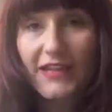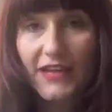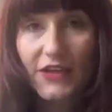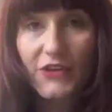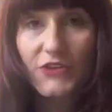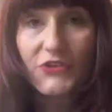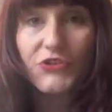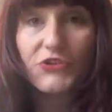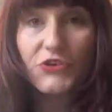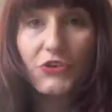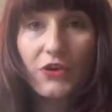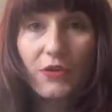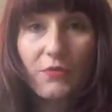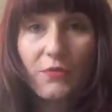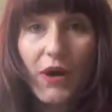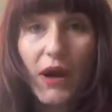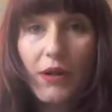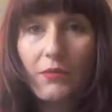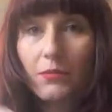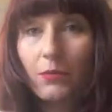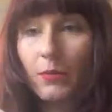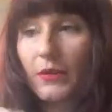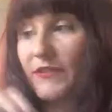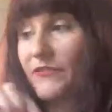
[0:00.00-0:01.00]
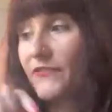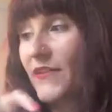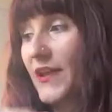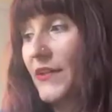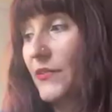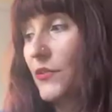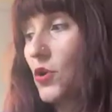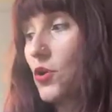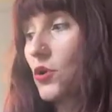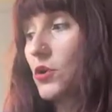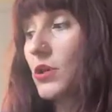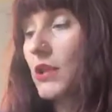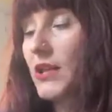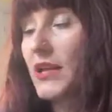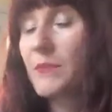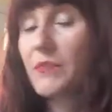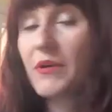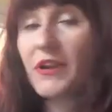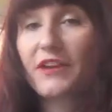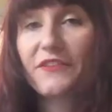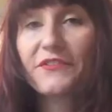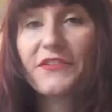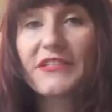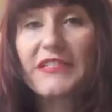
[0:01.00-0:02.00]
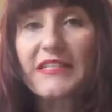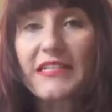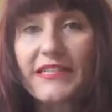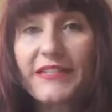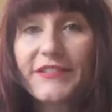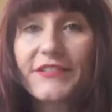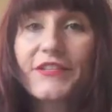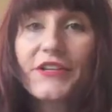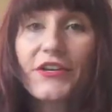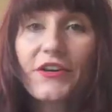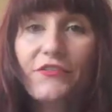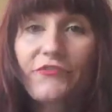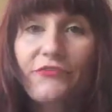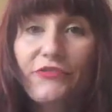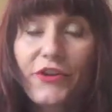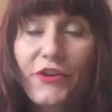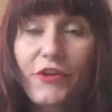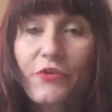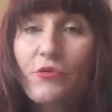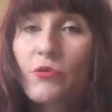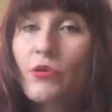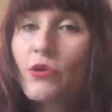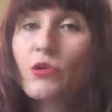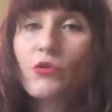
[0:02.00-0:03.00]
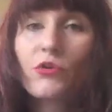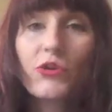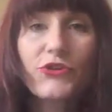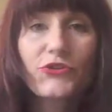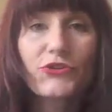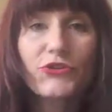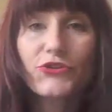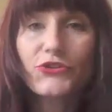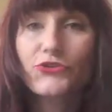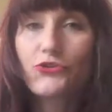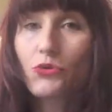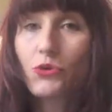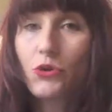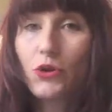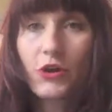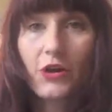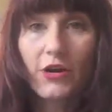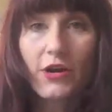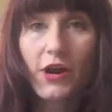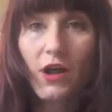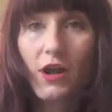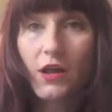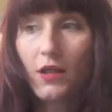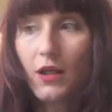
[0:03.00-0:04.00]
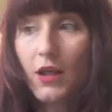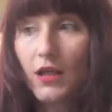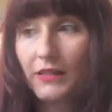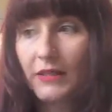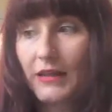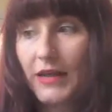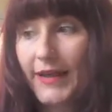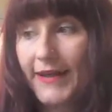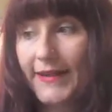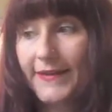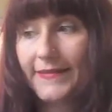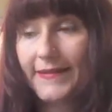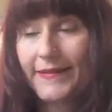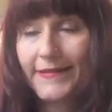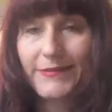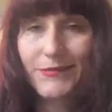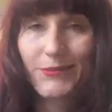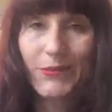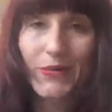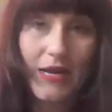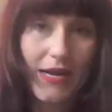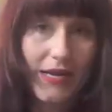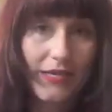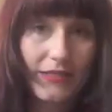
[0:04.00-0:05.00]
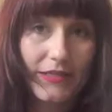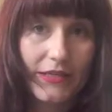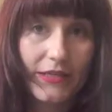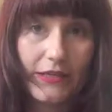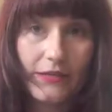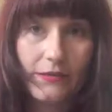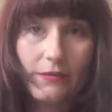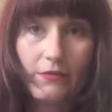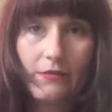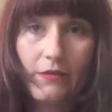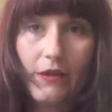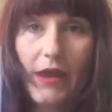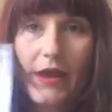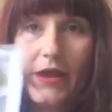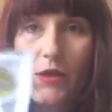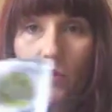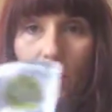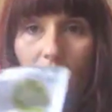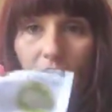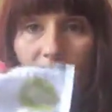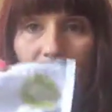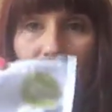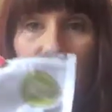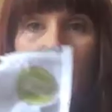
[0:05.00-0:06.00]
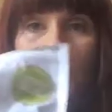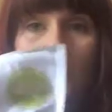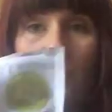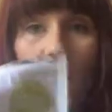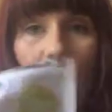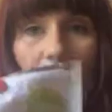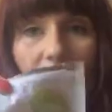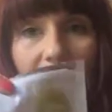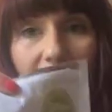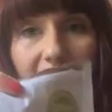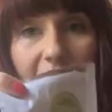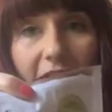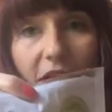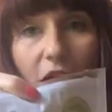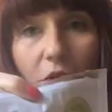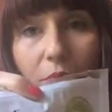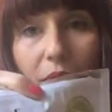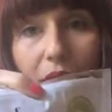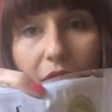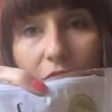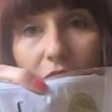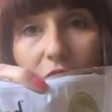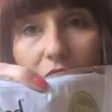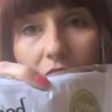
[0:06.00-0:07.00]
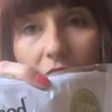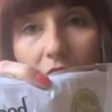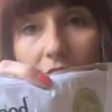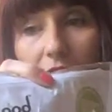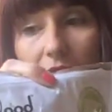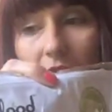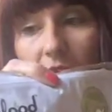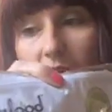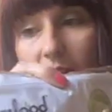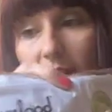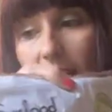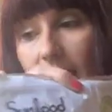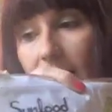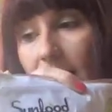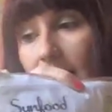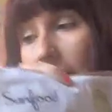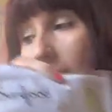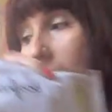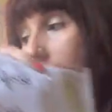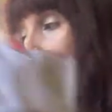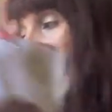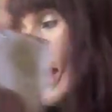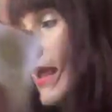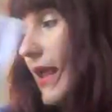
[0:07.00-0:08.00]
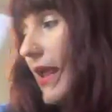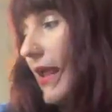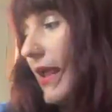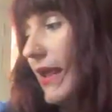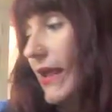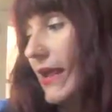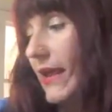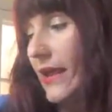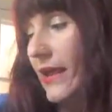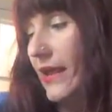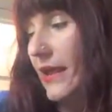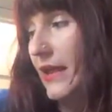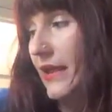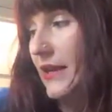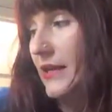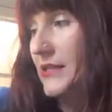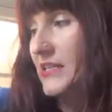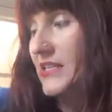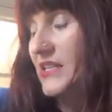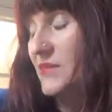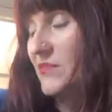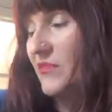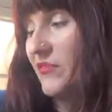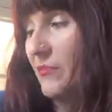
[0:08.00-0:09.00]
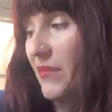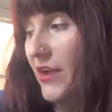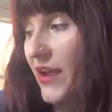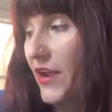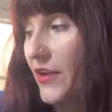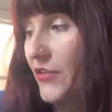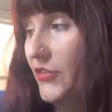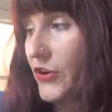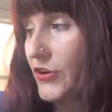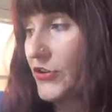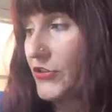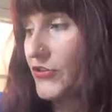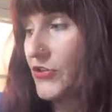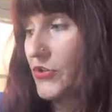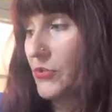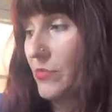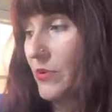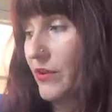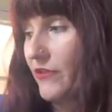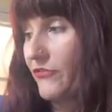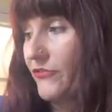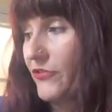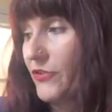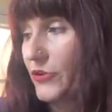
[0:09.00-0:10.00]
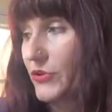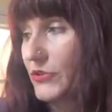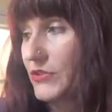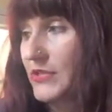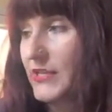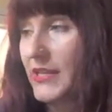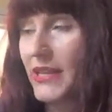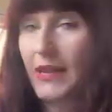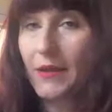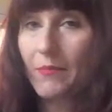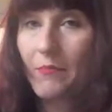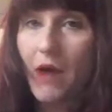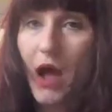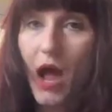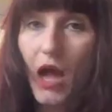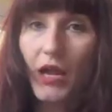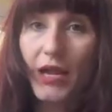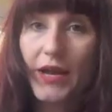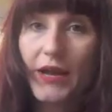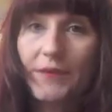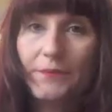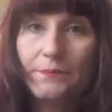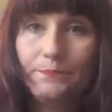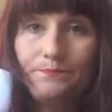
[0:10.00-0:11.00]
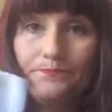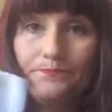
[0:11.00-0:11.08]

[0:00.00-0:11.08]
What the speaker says: else you can probably find locally, but if it's easier for you, you can just order it all online. That's what I did. I ordered my raw cacao powder online and some of my other superfoods like maca.